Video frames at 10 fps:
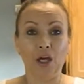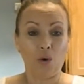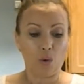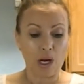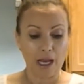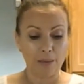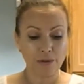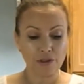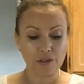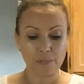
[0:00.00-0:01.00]
where I
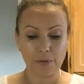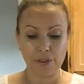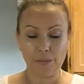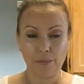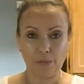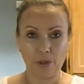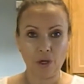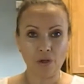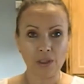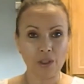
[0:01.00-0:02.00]
will just put
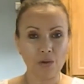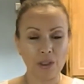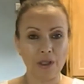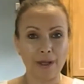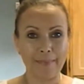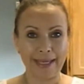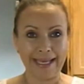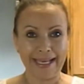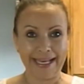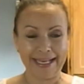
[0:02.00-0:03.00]
coconut oil on my
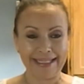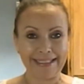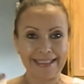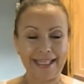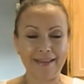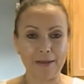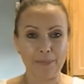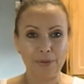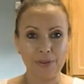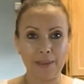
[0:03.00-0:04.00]
hands and then
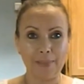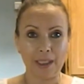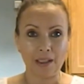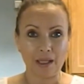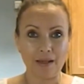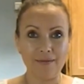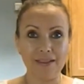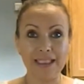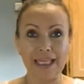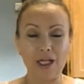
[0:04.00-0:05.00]
put them in
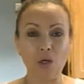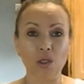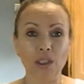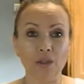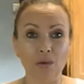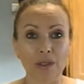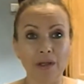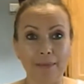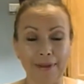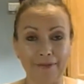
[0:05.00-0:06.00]
gloves, and coconut oil
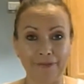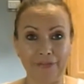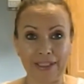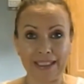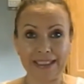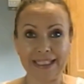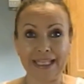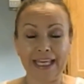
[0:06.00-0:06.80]
on my feet,